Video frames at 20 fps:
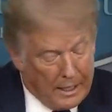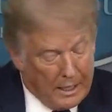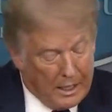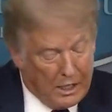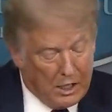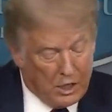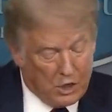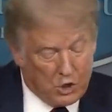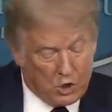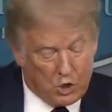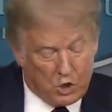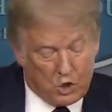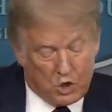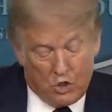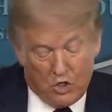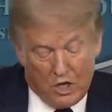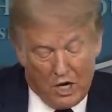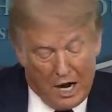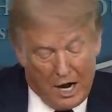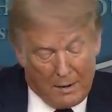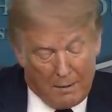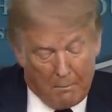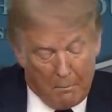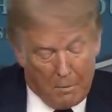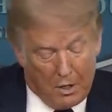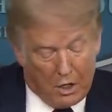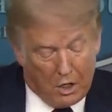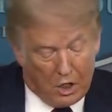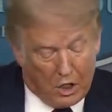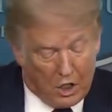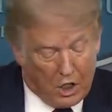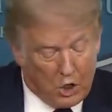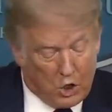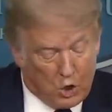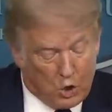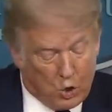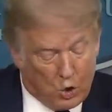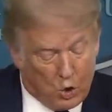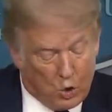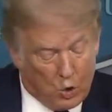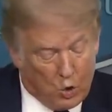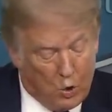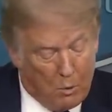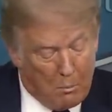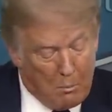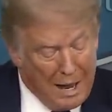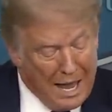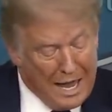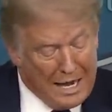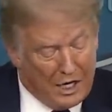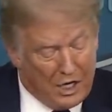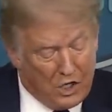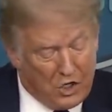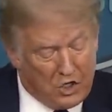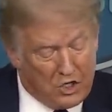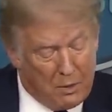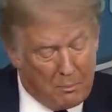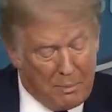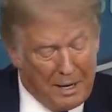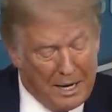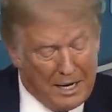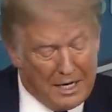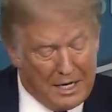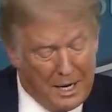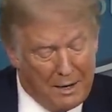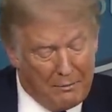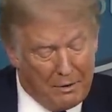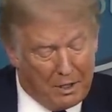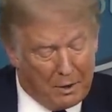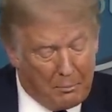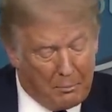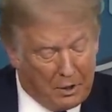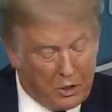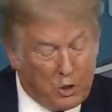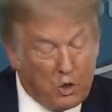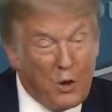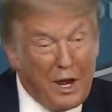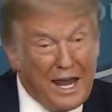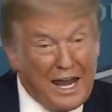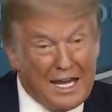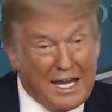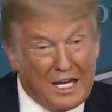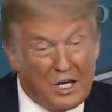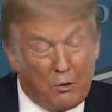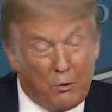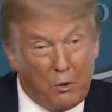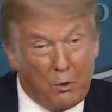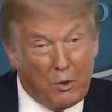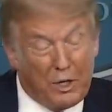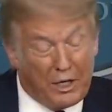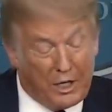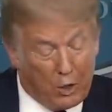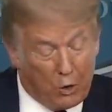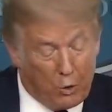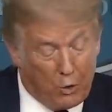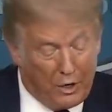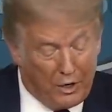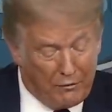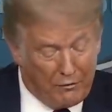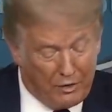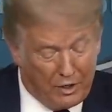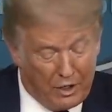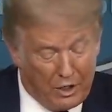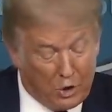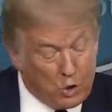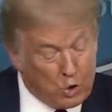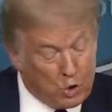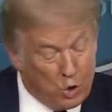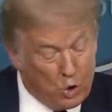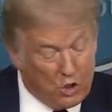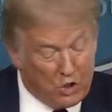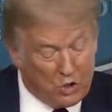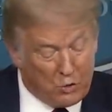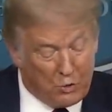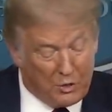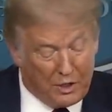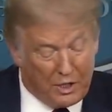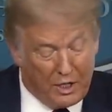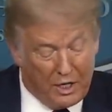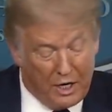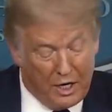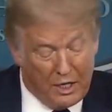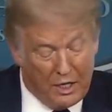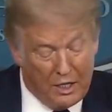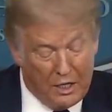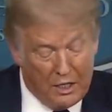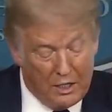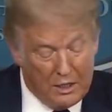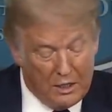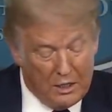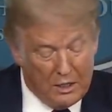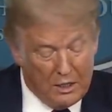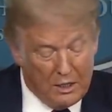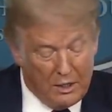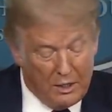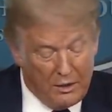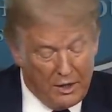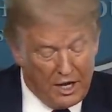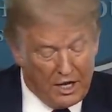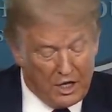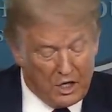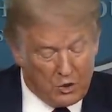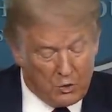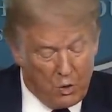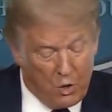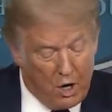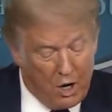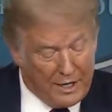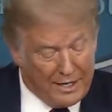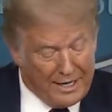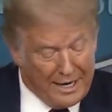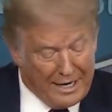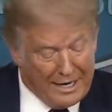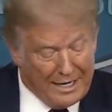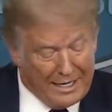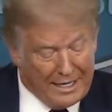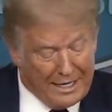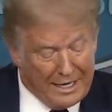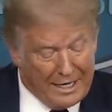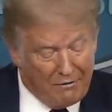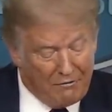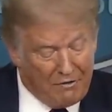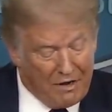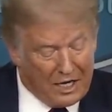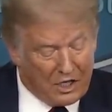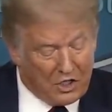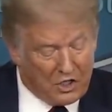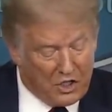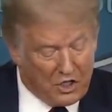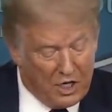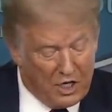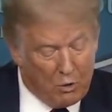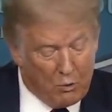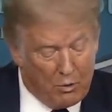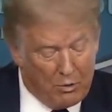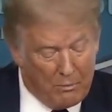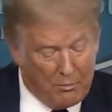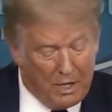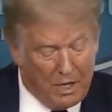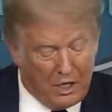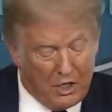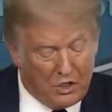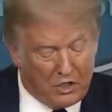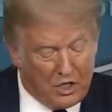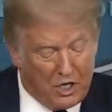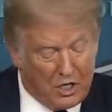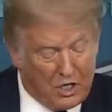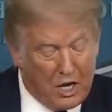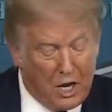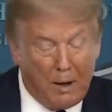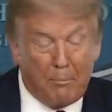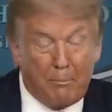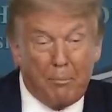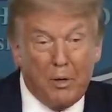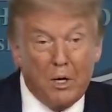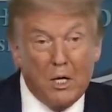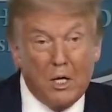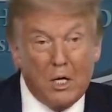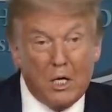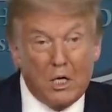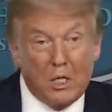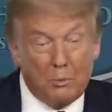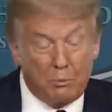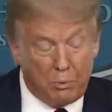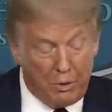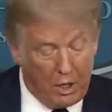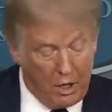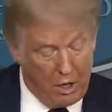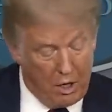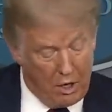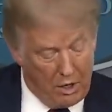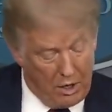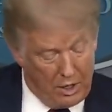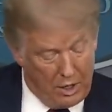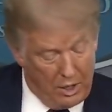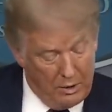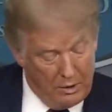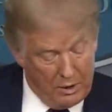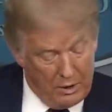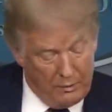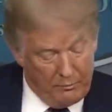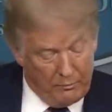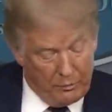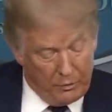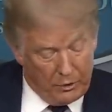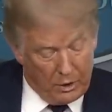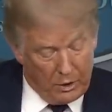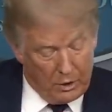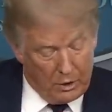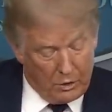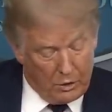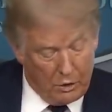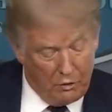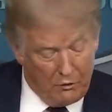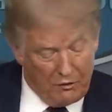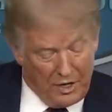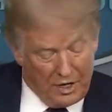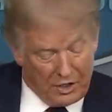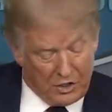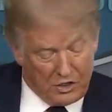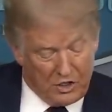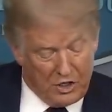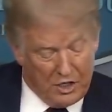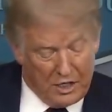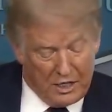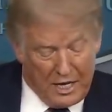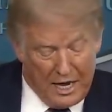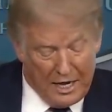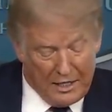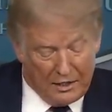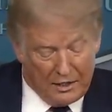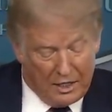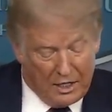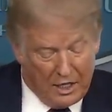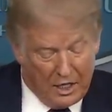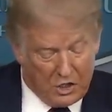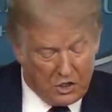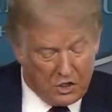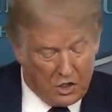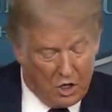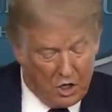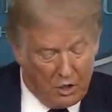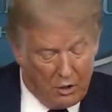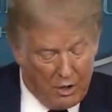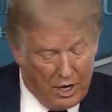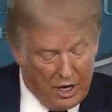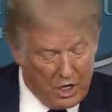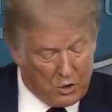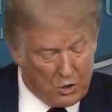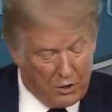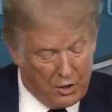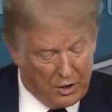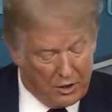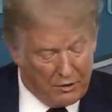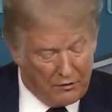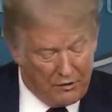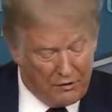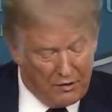is not merely to manage the pandemic, but to end it. We want to get rid of it as soon as we can. That is why getting a vaccine remains a top priority. Two vaccine candidates are entering the